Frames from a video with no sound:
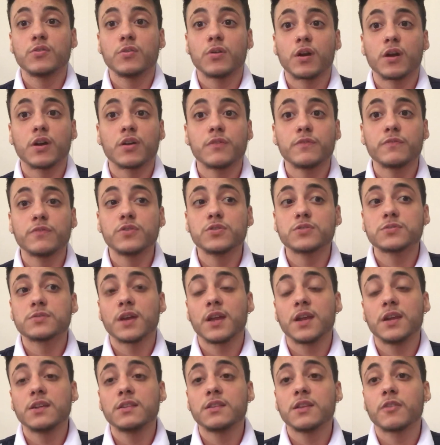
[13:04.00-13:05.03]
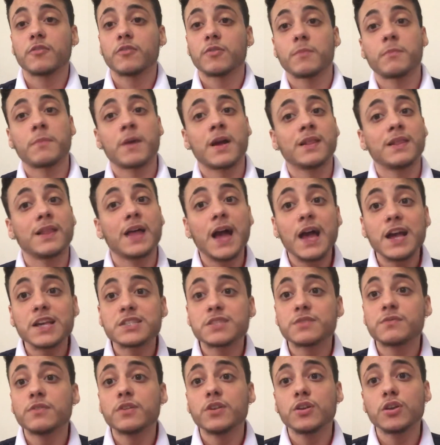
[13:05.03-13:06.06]
you are confused with anything from my
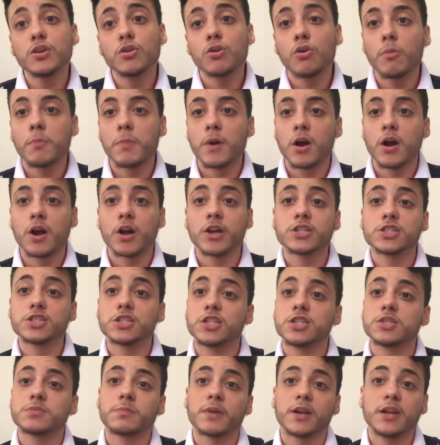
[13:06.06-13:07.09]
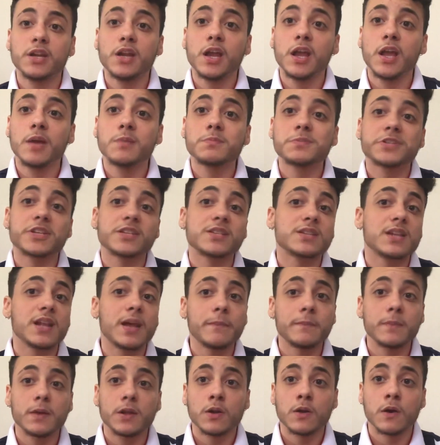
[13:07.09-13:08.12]
last video about how I changed my name. Just
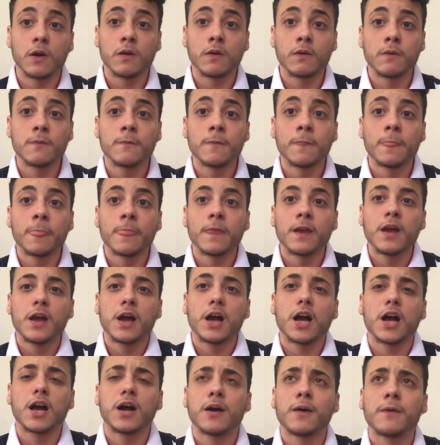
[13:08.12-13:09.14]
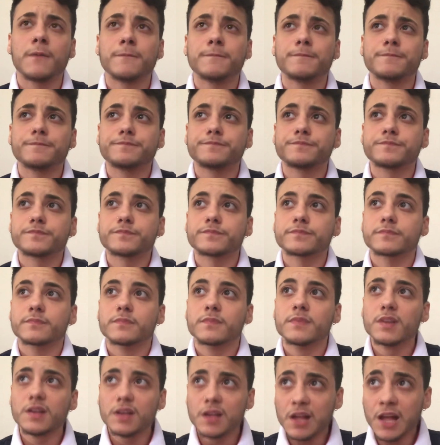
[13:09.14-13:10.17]
let me know. I
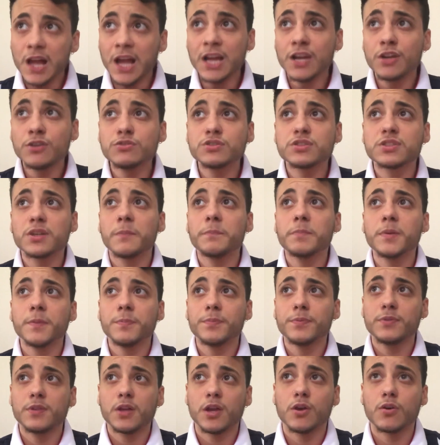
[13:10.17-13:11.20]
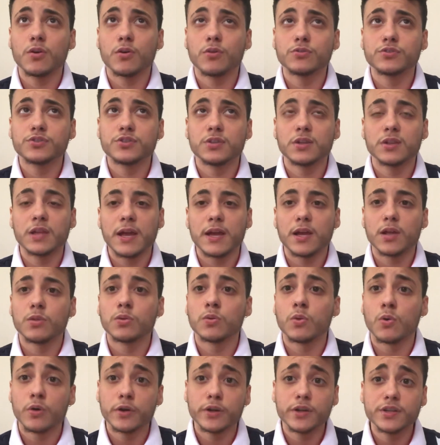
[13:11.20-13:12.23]
know some people, they go to like
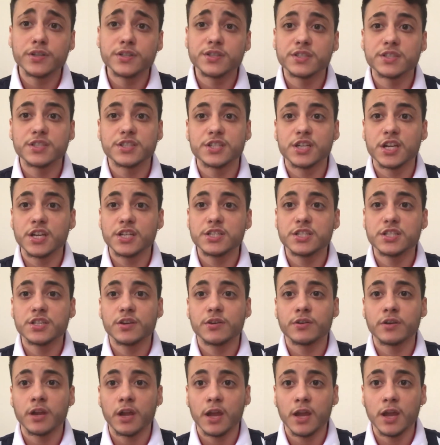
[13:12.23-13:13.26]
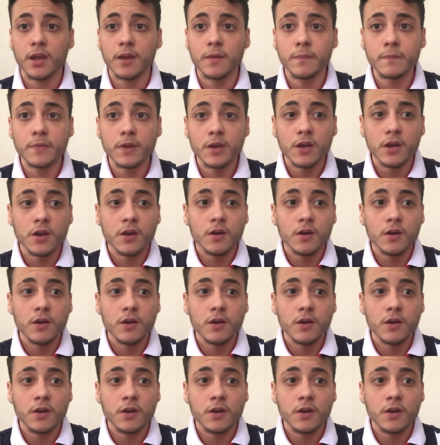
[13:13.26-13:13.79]
lawyers to change their name,